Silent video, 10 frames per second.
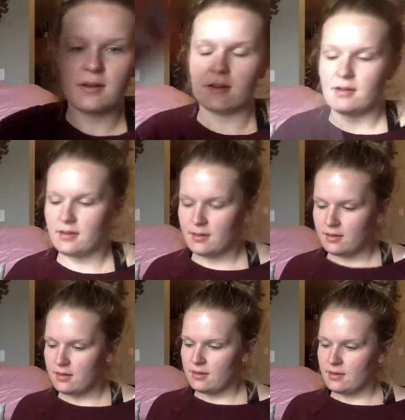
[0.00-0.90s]

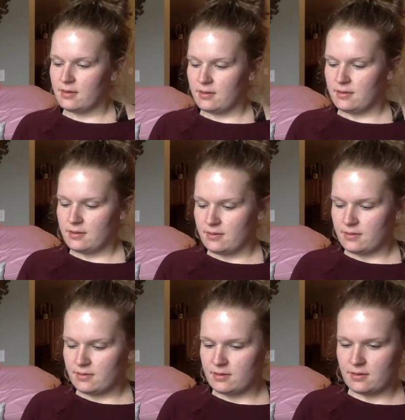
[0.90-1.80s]

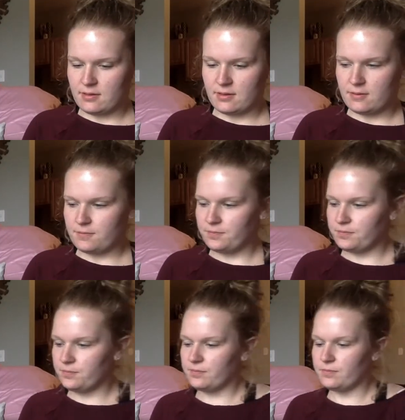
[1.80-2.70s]

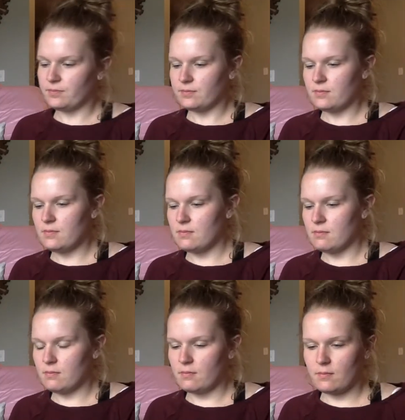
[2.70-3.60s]

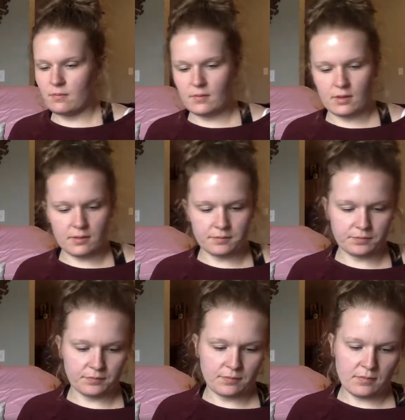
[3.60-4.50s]

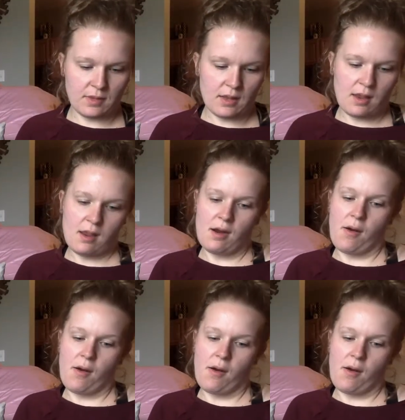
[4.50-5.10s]
Nothing is said.